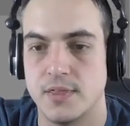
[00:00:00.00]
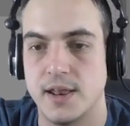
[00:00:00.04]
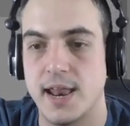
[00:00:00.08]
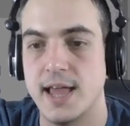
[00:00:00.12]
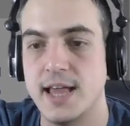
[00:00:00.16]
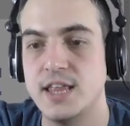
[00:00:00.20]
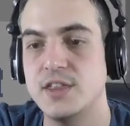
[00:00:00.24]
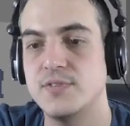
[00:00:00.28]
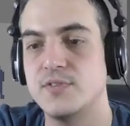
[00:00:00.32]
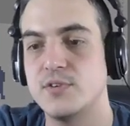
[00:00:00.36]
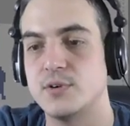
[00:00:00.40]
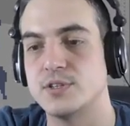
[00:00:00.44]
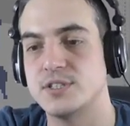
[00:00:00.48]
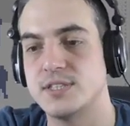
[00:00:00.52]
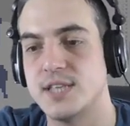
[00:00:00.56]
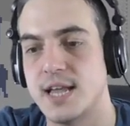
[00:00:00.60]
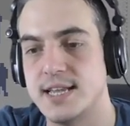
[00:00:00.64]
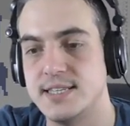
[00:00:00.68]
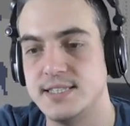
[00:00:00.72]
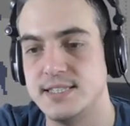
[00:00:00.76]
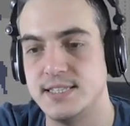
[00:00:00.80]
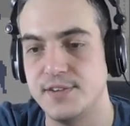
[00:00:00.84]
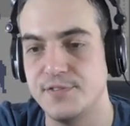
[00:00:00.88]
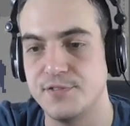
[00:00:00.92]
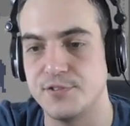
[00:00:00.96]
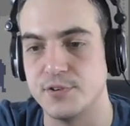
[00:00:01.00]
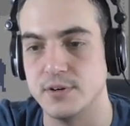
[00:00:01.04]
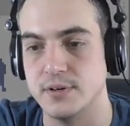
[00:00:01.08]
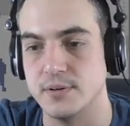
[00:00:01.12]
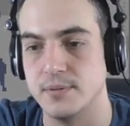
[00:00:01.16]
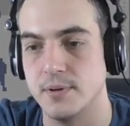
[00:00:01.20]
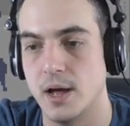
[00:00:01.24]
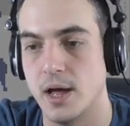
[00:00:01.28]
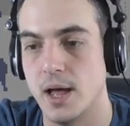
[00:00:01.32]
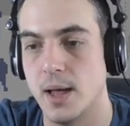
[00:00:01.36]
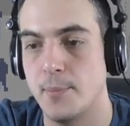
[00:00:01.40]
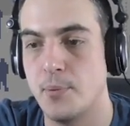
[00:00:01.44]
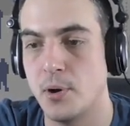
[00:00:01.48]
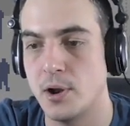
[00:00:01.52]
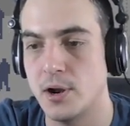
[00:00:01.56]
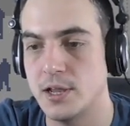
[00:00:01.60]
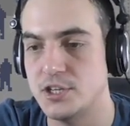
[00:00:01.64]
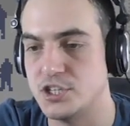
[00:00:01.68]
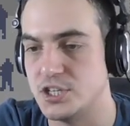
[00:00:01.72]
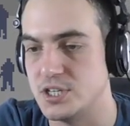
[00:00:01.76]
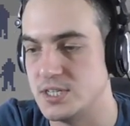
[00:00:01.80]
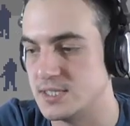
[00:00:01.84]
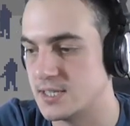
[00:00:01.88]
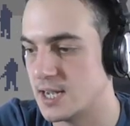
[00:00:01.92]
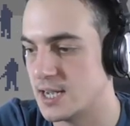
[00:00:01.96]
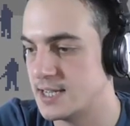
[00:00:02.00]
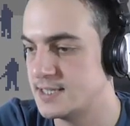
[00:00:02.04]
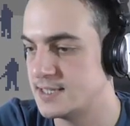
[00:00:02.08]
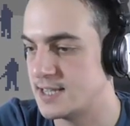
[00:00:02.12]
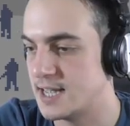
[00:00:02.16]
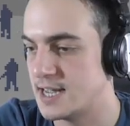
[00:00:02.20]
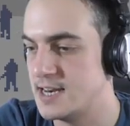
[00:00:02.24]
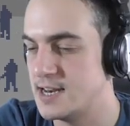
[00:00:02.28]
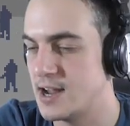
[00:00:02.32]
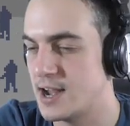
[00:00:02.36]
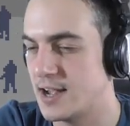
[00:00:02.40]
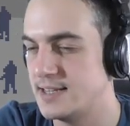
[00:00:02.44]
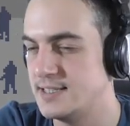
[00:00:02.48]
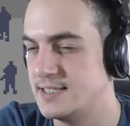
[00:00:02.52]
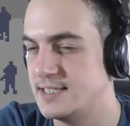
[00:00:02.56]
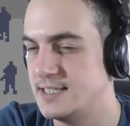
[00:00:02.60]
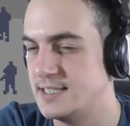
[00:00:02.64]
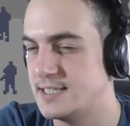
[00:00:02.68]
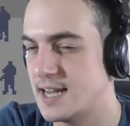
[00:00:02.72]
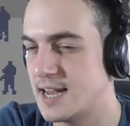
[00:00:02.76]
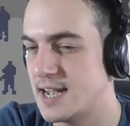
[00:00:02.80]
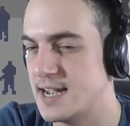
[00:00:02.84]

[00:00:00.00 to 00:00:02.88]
The length of your stay is different. Apologies, I stay 90